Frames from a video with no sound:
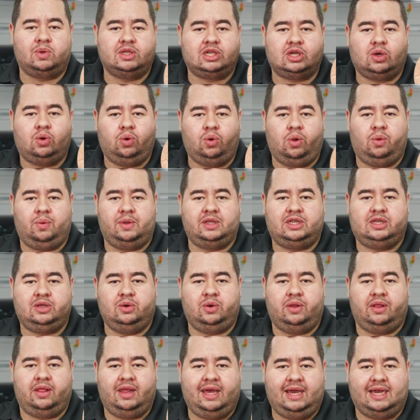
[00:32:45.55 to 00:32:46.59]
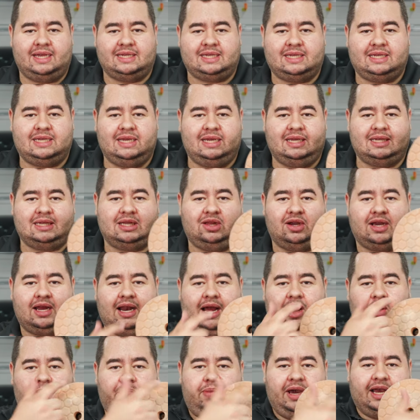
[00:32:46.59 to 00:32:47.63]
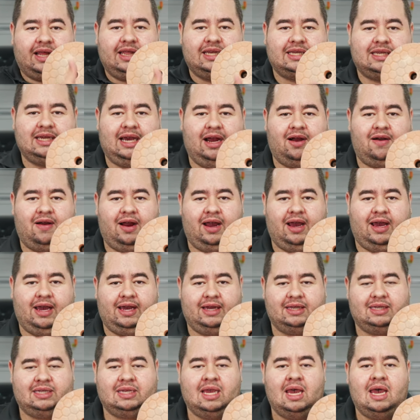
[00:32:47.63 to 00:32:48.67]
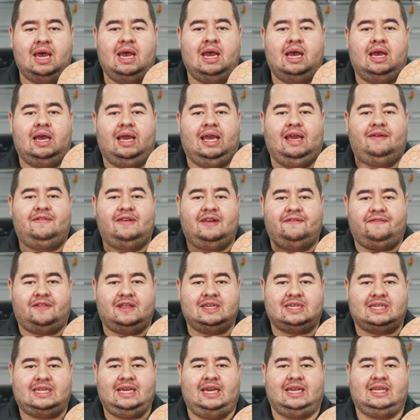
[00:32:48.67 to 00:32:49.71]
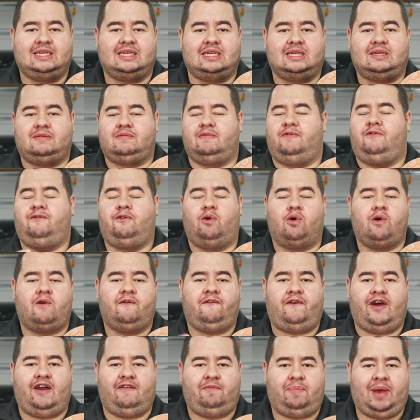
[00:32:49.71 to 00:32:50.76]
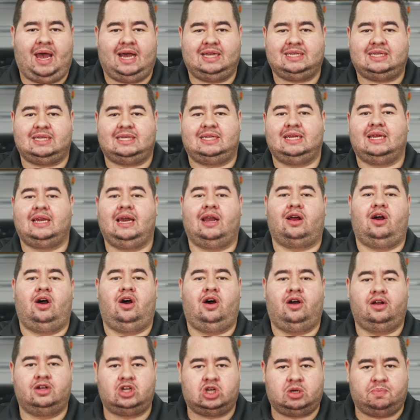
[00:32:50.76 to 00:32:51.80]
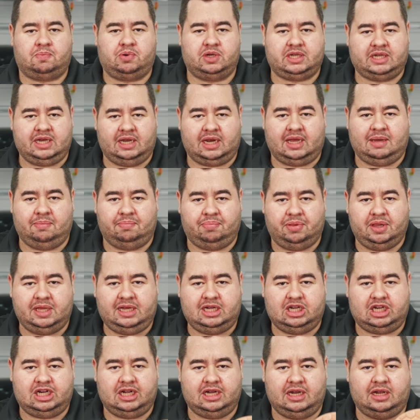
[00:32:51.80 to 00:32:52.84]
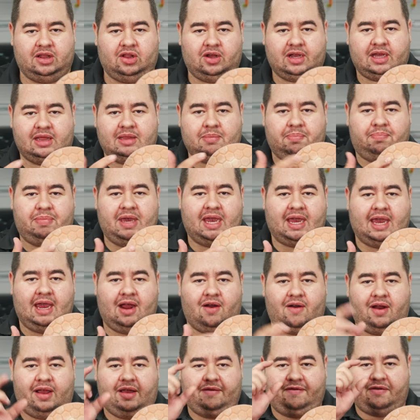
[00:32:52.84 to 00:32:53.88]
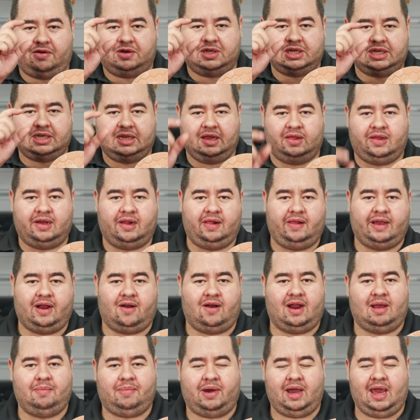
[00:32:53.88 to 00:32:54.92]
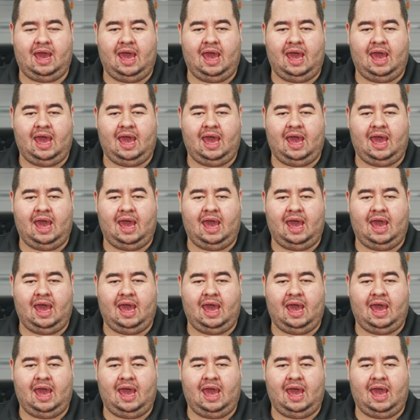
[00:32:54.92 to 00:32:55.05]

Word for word: what's cool with doing this is look at how big this area is. Even if this takes us four or five passes to get 100% completion, look at the big area versus the little area by